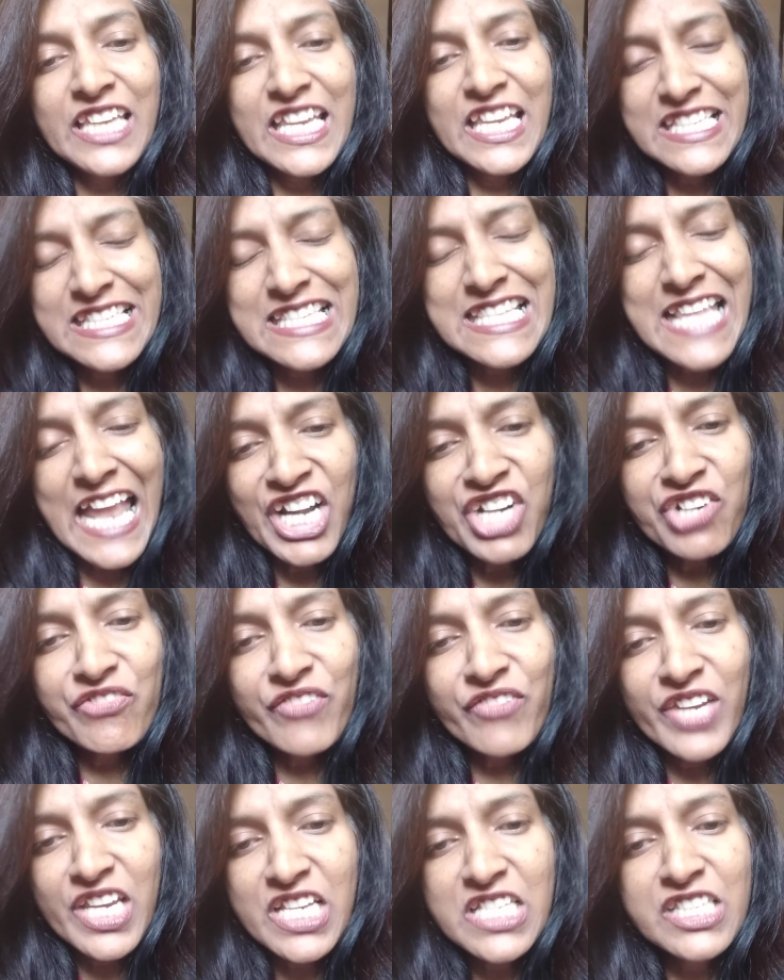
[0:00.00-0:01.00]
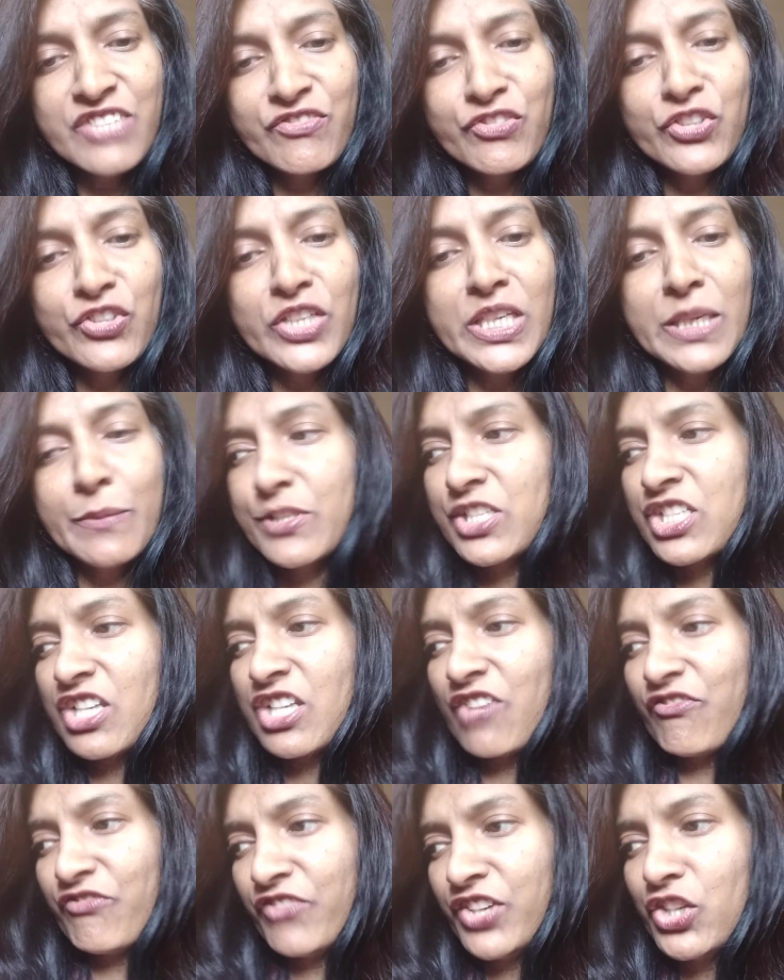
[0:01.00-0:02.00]
Yes, land whales, if you keep
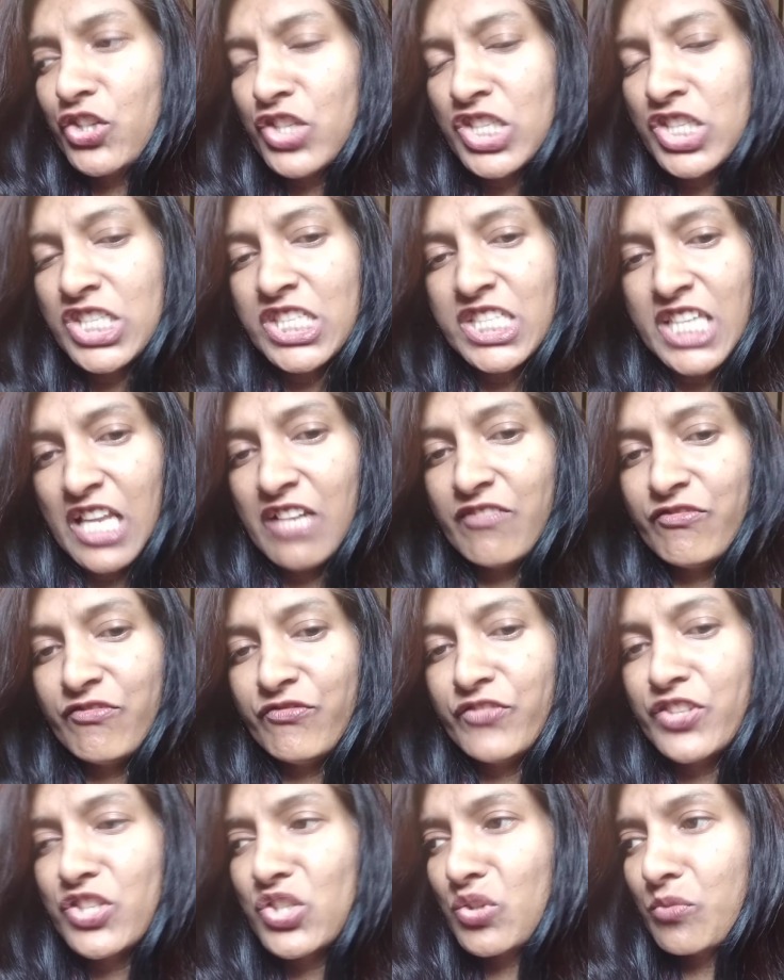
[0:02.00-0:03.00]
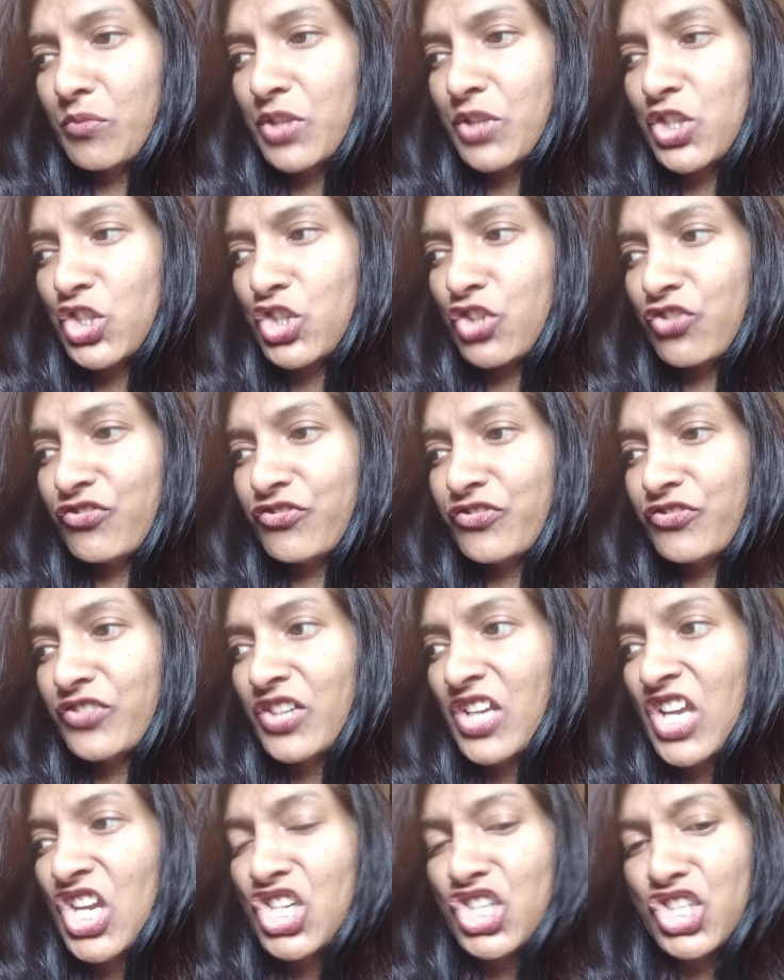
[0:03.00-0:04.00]
stuffing yourself with so much of
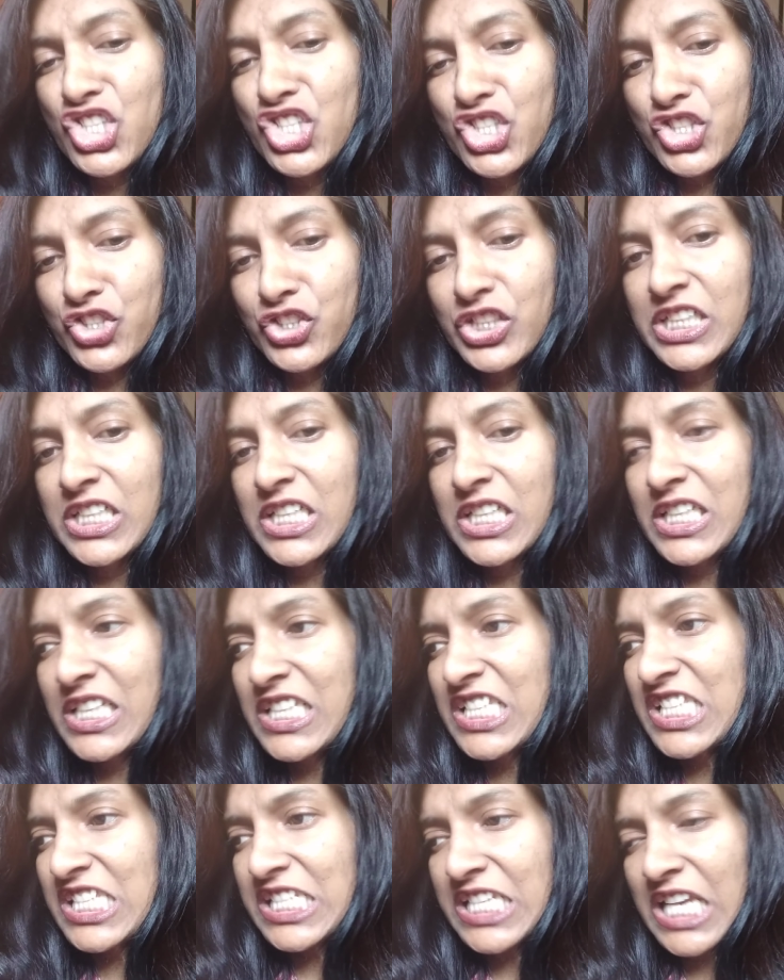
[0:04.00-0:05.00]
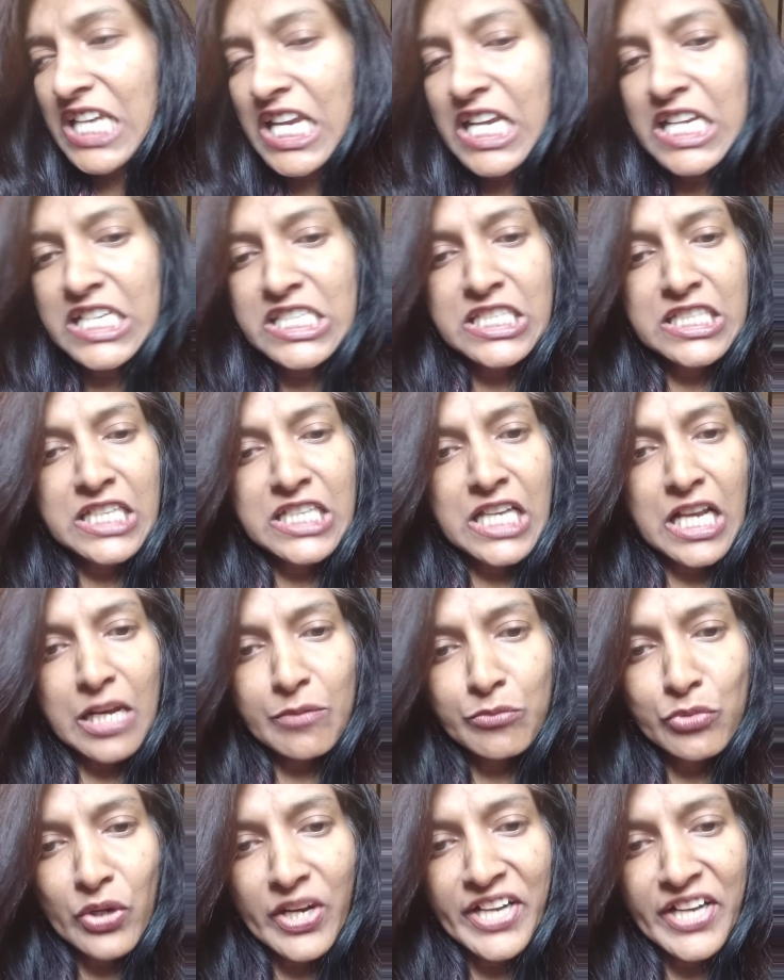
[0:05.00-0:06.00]
sugar and starch and
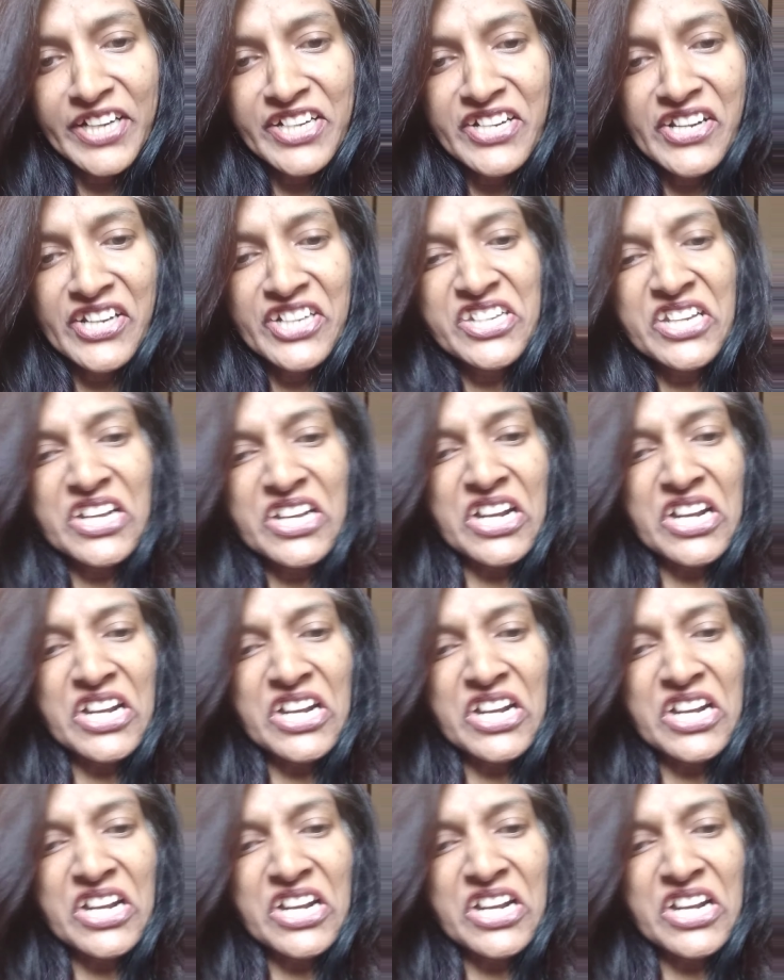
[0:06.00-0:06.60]
carbohydrate